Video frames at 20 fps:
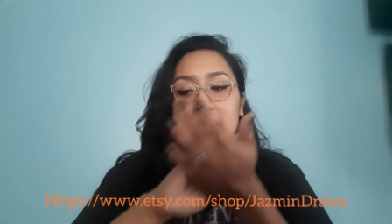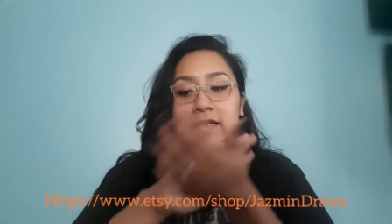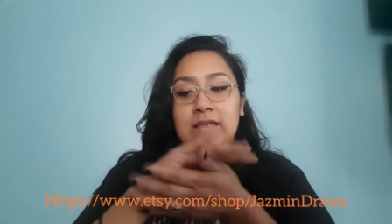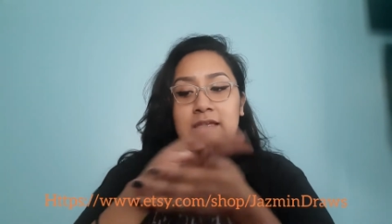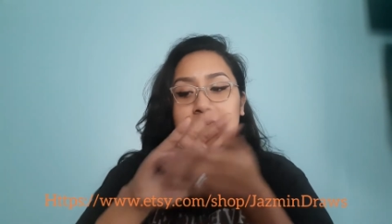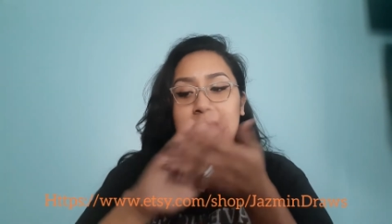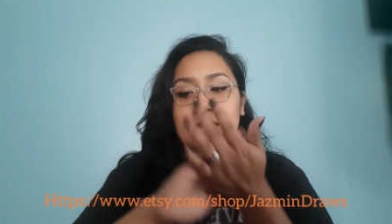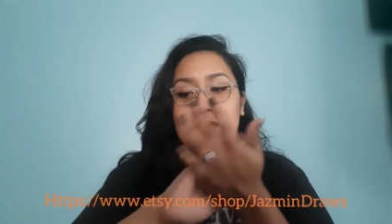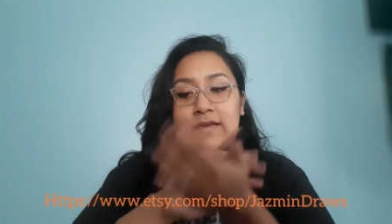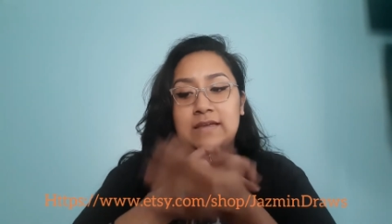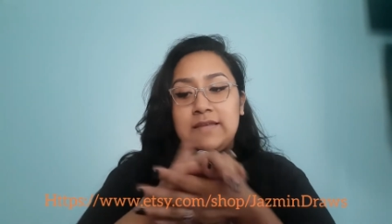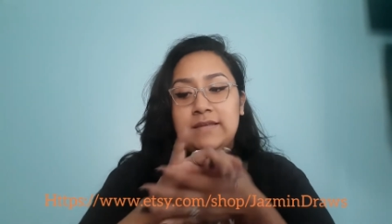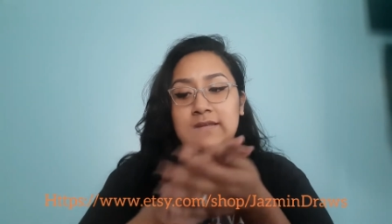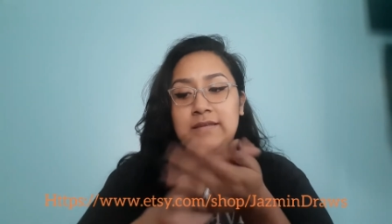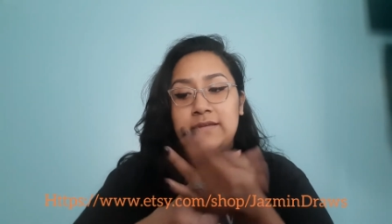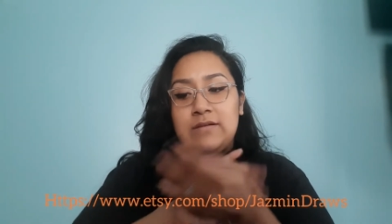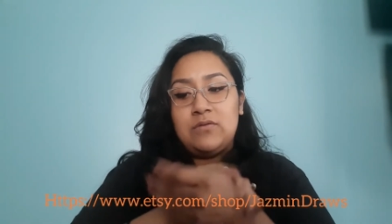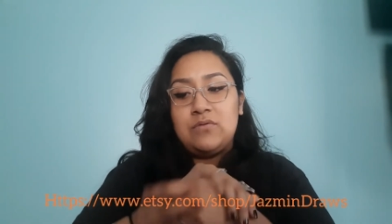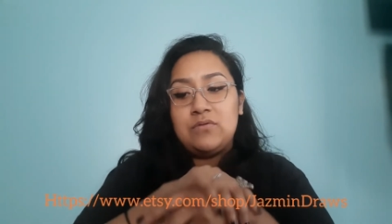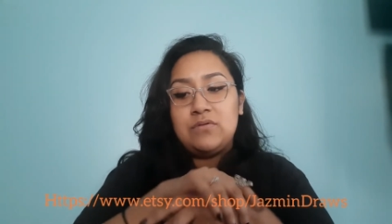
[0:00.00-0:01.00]
and
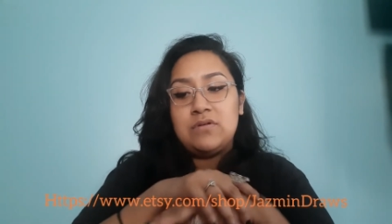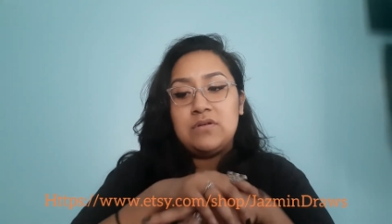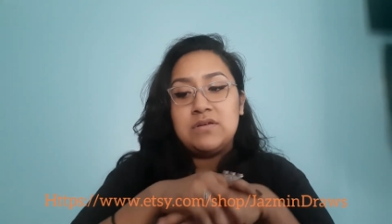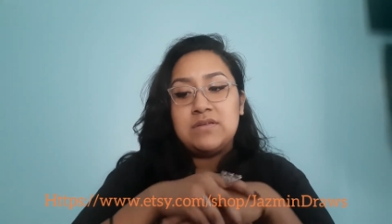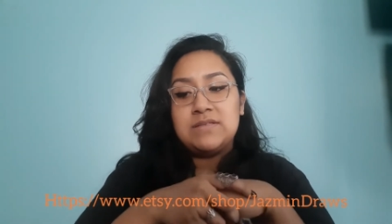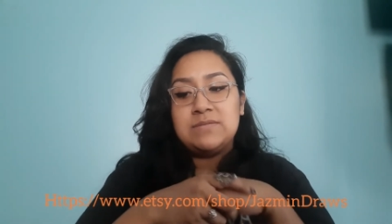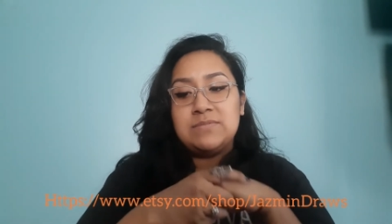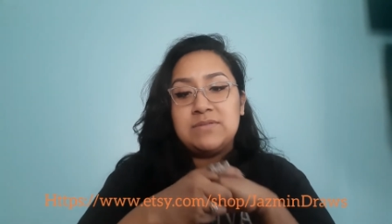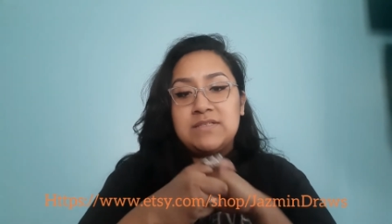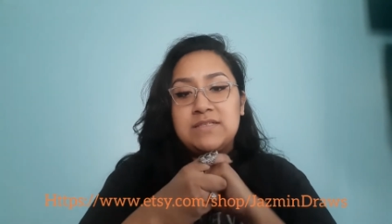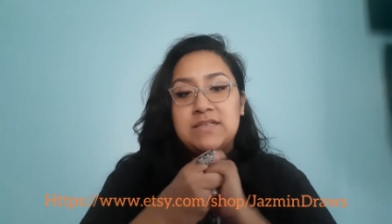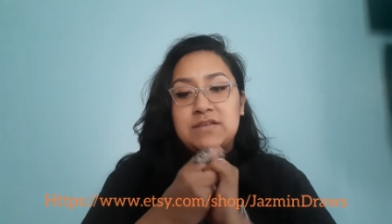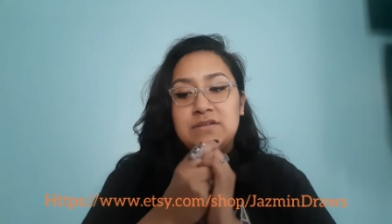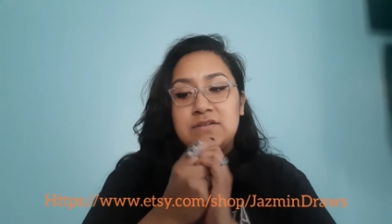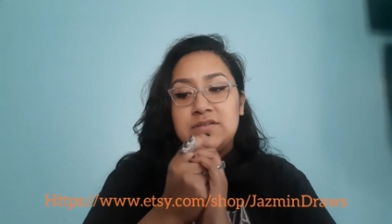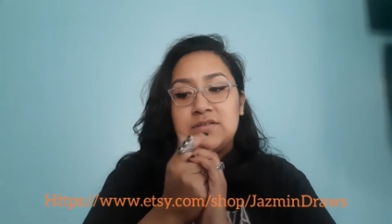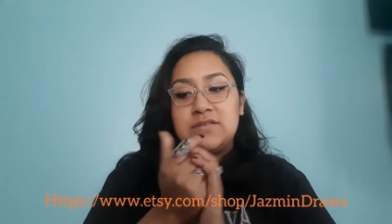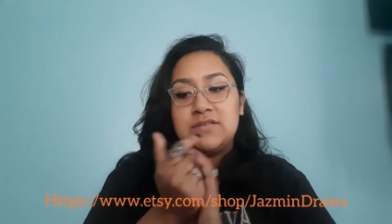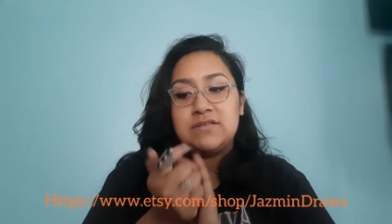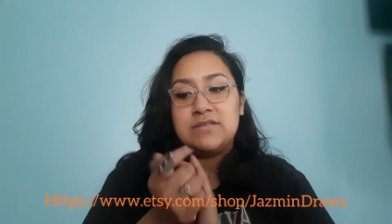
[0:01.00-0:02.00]
order some
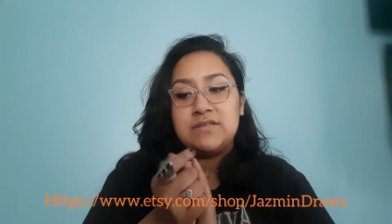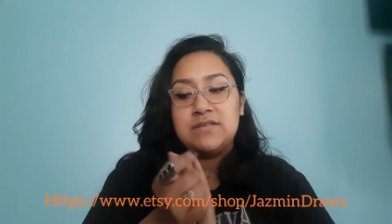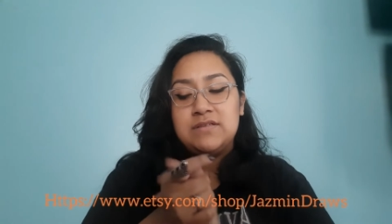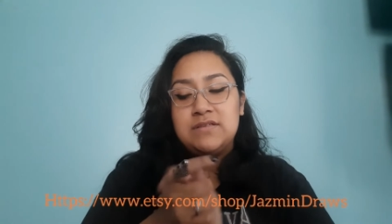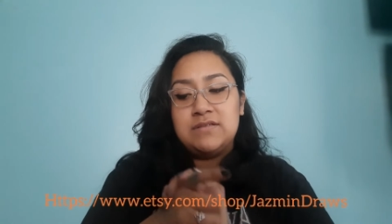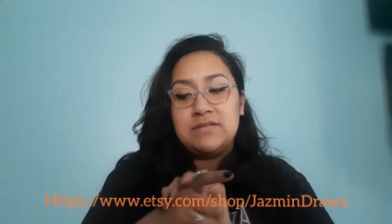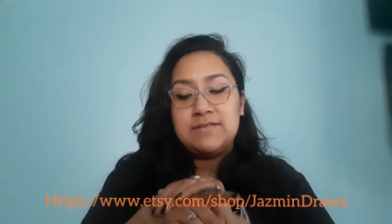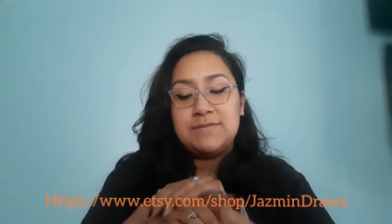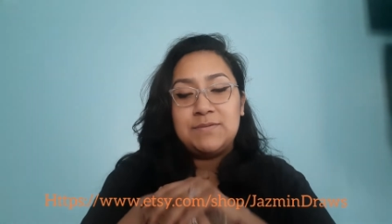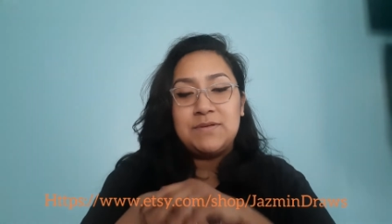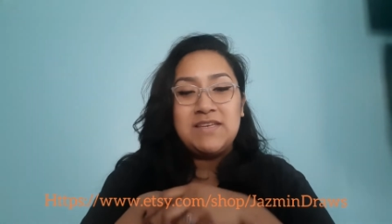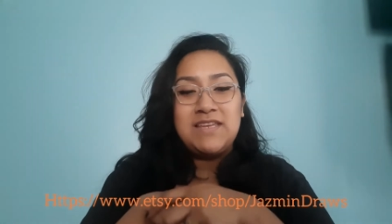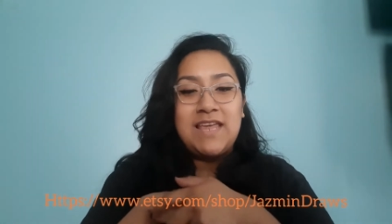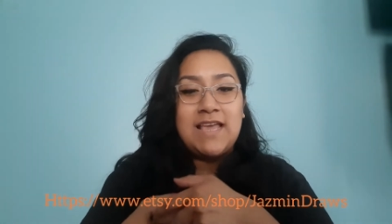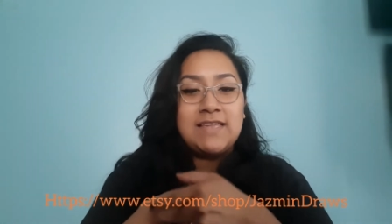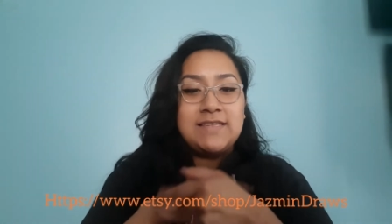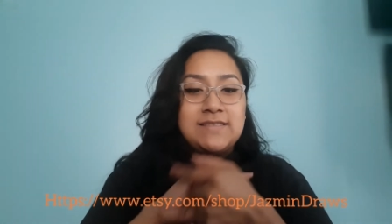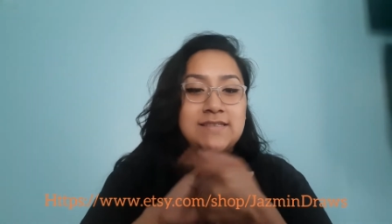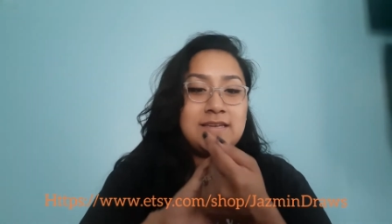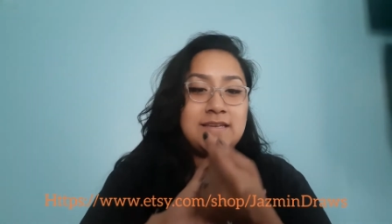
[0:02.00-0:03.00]
stickers. It's funny
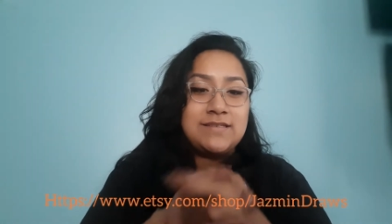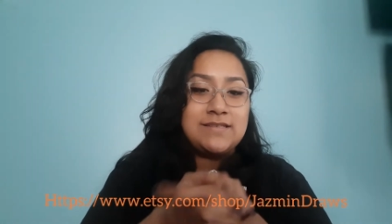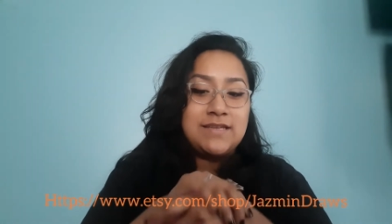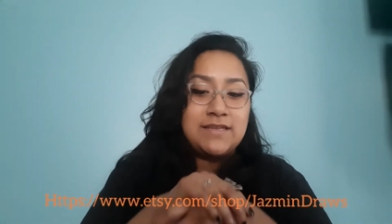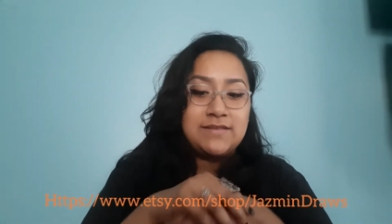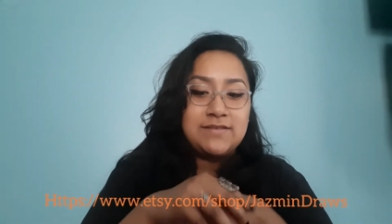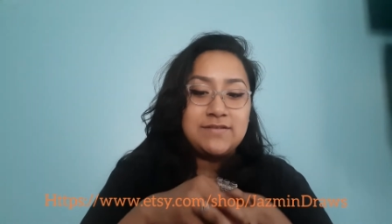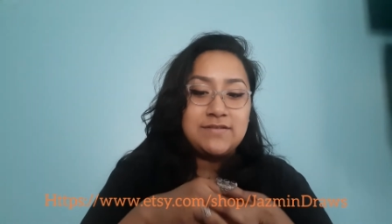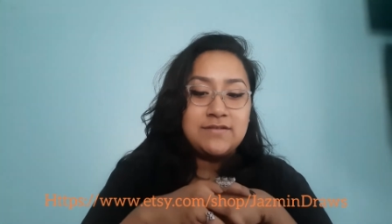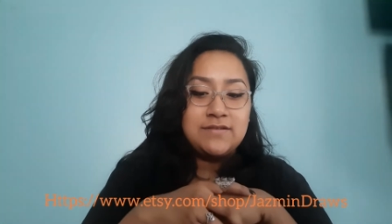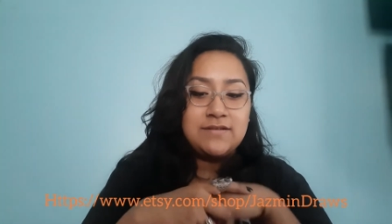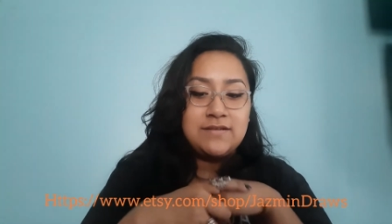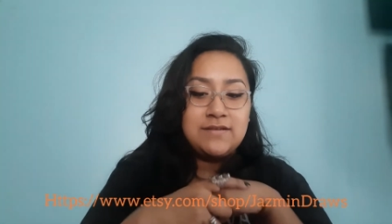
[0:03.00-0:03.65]
hand sanitizer.